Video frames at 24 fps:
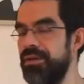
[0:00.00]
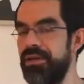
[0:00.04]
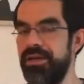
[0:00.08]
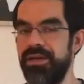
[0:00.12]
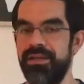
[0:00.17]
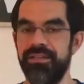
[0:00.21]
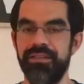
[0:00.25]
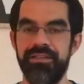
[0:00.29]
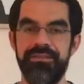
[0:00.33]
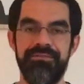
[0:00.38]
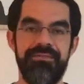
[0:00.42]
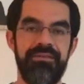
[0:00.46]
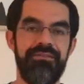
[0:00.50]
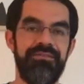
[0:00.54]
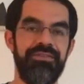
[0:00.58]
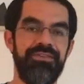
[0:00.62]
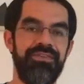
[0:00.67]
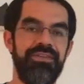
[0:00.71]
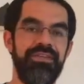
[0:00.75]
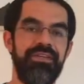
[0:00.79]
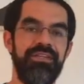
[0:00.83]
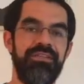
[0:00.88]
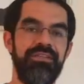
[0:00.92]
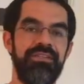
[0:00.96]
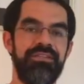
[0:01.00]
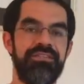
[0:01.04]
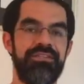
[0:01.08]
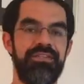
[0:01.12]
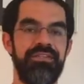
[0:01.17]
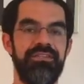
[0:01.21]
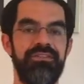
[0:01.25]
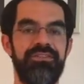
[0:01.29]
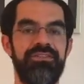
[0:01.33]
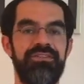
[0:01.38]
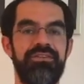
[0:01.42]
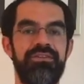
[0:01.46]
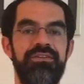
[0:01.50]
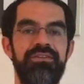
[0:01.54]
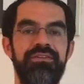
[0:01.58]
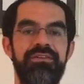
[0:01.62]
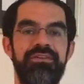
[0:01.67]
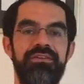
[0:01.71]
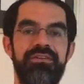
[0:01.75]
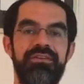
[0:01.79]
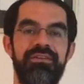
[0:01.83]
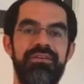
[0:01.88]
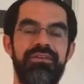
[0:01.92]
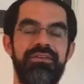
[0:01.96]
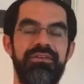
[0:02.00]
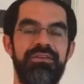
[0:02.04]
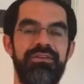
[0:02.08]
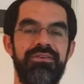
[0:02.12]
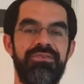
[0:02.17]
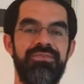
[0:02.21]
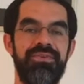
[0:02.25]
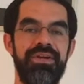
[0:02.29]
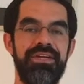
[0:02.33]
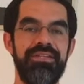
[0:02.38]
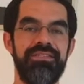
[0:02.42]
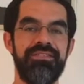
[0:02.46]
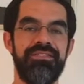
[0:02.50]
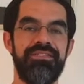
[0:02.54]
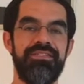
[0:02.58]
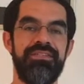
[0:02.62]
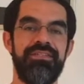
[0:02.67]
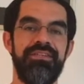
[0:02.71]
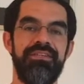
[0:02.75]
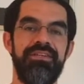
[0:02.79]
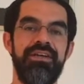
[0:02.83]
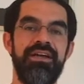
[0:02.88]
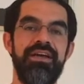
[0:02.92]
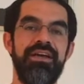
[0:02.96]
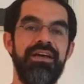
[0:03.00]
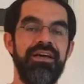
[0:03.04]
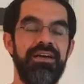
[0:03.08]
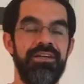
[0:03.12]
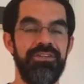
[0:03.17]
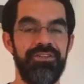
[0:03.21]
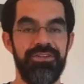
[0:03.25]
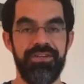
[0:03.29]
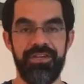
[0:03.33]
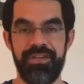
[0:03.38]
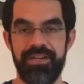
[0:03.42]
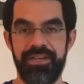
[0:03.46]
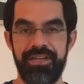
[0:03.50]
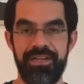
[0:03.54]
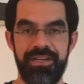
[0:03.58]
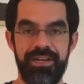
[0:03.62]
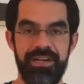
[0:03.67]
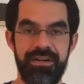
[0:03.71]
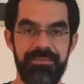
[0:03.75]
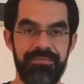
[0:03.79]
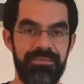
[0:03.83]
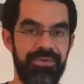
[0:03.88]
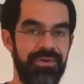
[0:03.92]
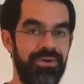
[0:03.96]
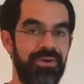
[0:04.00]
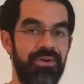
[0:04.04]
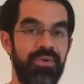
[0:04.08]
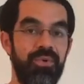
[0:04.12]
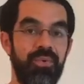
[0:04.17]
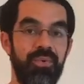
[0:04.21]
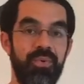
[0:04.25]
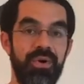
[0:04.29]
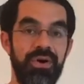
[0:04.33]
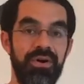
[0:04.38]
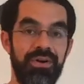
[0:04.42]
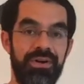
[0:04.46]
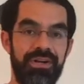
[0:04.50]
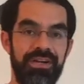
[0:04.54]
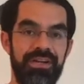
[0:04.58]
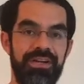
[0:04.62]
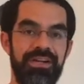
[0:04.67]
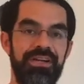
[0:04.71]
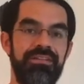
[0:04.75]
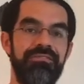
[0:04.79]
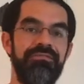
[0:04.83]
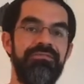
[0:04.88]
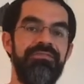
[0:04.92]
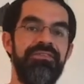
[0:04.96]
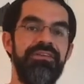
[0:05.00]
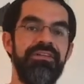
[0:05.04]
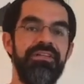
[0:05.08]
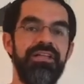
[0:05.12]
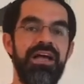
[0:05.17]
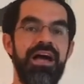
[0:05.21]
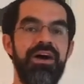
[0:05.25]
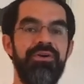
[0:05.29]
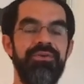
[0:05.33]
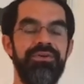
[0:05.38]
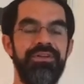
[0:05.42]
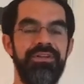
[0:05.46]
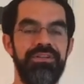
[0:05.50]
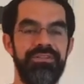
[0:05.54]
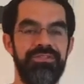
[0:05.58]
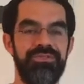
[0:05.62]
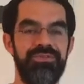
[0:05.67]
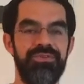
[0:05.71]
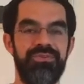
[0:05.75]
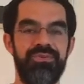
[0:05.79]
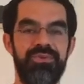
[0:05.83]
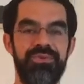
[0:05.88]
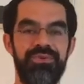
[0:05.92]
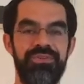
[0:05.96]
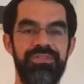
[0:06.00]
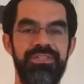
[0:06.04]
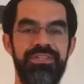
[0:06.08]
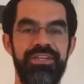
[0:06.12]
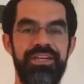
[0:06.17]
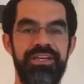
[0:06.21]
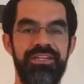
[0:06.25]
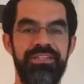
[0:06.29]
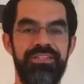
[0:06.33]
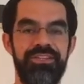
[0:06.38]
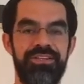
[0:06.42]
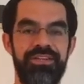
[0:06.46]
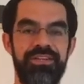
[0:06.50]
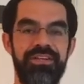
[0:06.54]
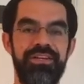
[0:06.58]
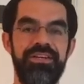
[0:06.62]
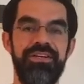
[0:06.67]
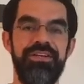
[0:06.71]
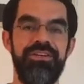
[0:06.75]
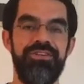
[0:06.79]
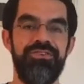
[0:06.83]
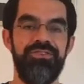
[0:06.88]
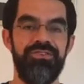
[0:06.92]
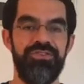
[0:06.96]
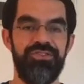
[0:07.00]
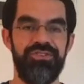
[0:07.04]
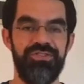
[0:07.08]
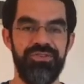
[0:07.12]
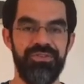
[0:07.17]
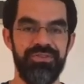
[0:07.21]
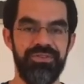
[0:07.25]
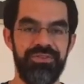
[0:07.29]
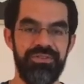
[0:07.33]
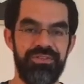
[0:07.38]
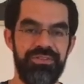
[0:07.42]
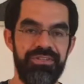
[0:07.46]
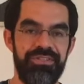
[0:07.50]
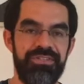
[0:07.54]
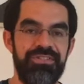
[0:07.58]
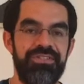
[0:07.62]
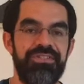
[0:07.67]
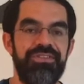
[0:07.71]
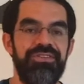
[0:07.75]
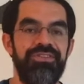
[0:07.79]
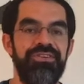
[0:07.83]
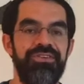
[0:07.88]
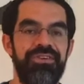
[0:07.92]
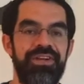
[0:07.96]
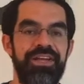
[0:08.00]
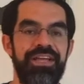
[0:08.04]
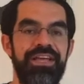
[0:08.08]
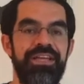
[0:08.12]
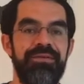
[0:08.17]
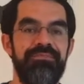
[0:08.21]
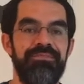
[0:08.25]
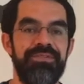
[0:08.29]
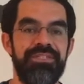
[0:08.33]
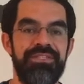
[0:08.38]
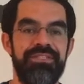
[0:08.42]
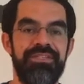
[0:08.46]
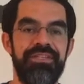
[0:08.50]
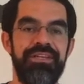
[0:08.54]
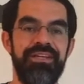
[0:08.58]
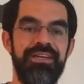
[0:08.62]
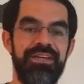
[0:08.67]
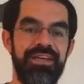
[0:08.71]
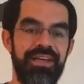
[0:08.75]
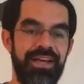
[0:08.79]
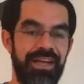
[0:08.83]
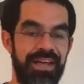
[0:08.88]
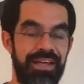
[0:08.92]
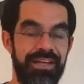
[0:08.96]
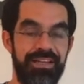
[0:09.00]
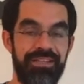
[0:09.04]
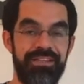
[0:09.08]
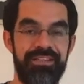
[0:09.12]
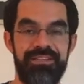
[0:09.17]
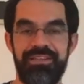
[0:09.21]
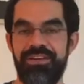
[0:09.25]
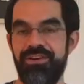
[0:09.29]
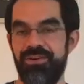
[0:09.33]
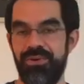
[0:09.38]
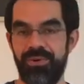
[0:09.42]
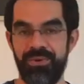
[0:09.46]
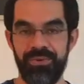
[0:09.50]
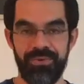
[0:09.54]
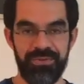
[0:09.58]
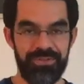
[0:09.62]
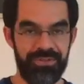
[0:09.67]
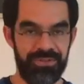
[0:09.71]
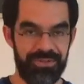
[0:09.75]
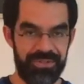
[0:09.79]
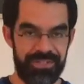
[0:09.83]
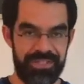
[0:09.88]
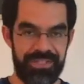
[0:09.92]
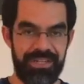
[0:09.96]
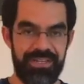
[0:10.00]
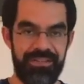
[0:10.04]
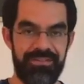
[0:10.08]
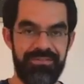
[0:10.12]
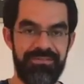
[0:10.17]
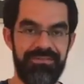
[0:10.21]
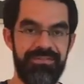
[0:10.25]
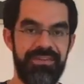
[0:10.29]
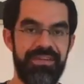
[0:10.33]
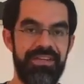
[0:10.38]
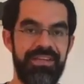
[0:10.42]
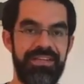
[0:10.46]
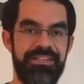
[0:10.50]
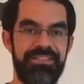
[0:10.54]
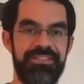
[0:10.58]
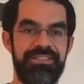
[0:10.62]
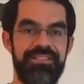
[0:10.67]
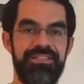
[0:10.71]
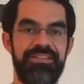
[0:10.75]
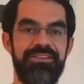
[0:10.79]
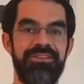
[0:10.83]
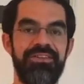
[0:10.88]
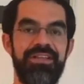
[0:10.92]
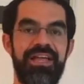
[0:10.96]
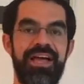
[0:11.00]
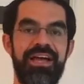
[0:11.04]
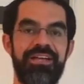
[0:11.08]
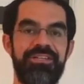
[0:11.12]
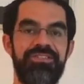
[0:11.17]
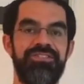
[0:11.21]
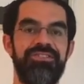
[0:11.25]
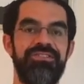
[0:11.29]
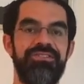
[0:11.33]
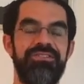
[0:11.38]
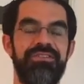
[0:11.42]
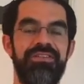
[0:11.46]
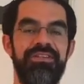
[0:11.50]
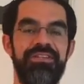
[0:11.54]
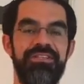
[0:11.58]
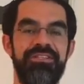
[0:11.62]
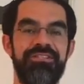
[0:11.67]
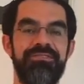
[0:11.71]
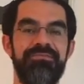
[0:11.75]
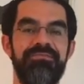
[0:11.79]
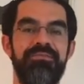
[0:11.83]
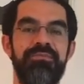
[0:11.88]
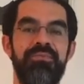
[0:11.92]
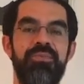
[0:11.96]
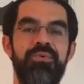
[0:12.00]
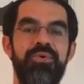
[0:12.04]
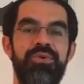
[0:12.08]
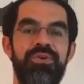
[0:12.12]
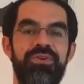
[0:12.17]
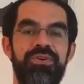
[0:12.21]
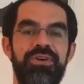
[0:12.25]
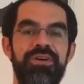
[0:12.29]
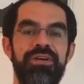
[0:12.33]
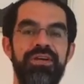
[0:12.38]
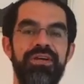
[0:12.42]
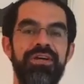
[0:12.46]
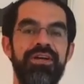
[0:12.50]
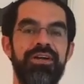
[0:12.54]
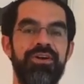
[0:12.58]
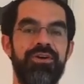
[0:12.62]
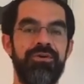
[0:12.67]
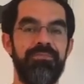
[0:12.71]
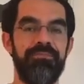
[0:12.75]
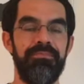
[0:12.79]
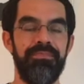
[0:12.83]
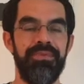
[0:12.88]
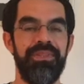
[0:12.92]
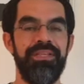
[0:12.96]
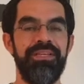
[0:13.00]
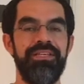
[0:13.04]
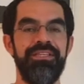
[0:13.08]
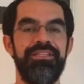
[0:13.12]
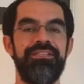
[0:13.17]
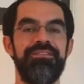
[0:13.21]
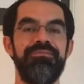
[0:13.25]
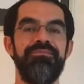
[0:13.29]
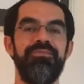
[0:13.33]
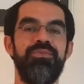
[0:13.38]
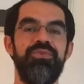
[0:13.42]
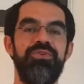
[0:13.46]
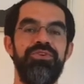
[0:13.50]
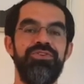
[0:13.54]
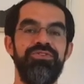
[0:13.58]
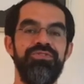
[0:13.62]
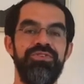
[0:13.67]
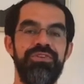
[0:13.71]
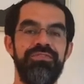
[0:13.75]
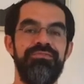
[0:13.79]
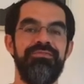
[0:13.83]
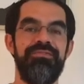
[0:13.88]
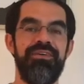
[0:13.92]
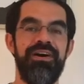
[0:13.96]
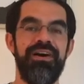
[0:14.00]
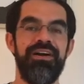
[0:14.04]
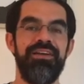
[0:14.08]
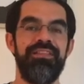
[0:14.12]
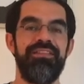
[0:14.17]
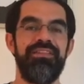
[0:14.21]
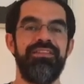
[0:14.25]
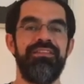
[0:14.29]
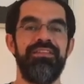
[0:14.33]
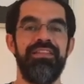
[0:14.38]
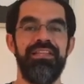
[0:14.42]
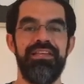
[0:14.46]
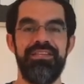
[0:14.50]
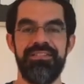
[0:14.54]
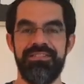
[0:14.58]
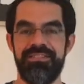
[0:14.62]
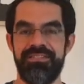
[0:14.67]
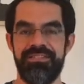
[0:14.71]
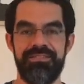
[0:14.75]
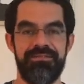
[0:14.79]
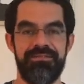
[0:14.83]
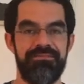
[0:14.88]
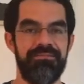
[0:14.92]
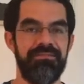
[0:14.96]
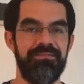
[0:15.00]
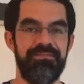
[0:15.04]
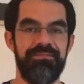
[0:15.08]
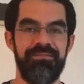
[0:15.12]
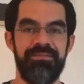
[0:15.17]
And leave everything in the center, rest, and you can get up, walk, and feel how it is to coordinate your shoulders, your hips, and all yourself in a single action that is more complete, more unified, and less